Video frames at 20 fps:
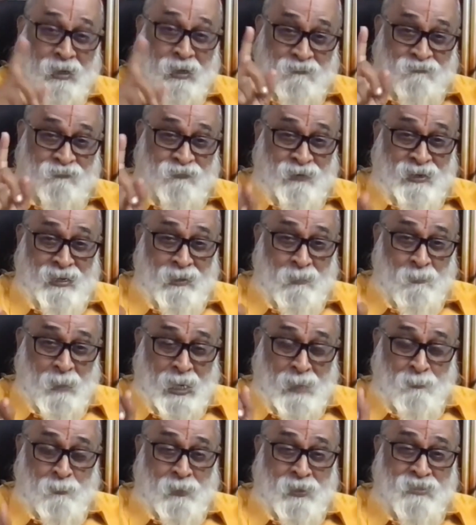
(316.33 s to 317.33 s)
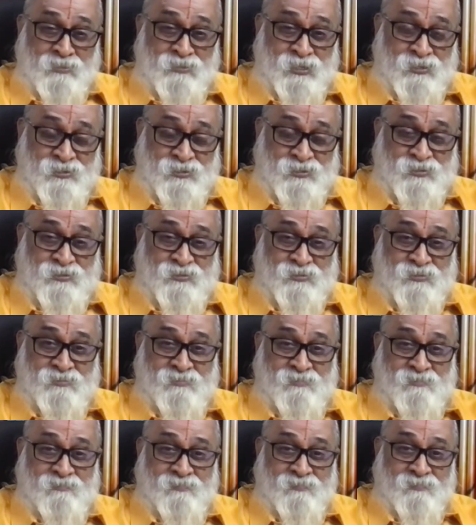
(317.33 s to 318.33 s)
can feel my
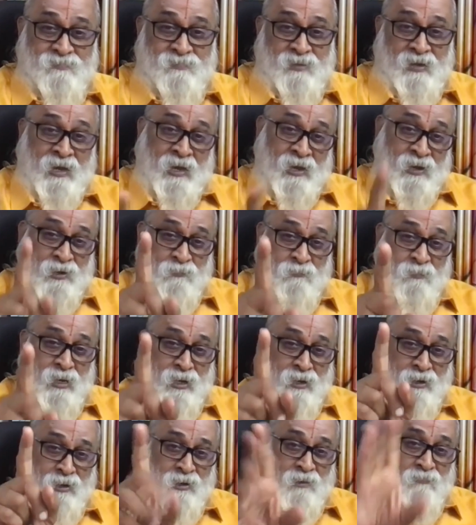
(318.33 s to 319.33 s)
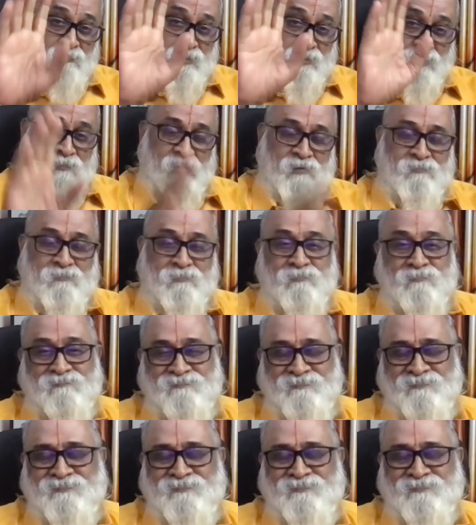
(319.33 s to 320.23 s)
presence anywhere and everywhere.